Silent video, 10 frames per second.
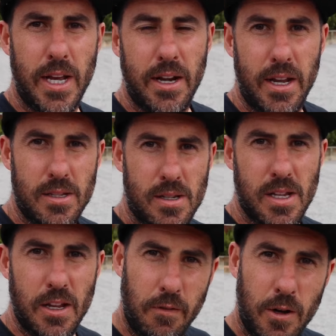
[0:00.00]
nowadays
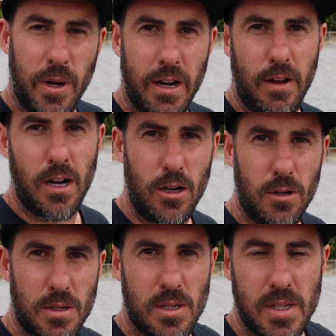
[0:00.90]
is every one of our
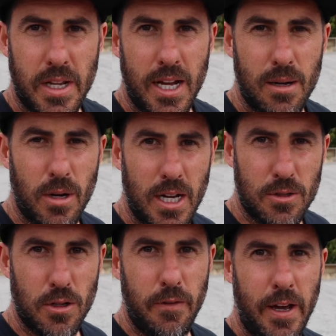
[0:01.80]
homes is set out by a
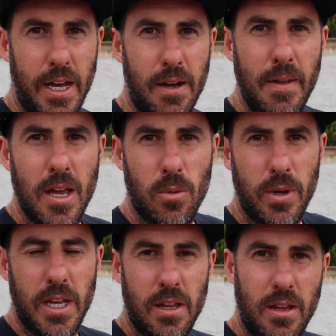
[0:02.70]
surveyor.
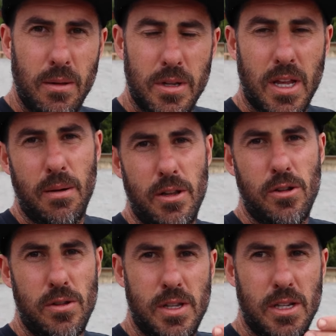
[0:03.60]
We get them to come and
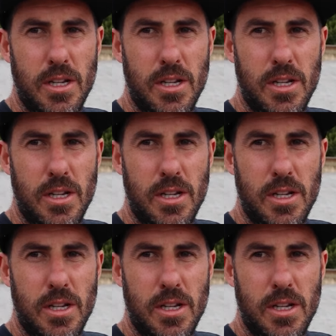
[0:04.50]
use their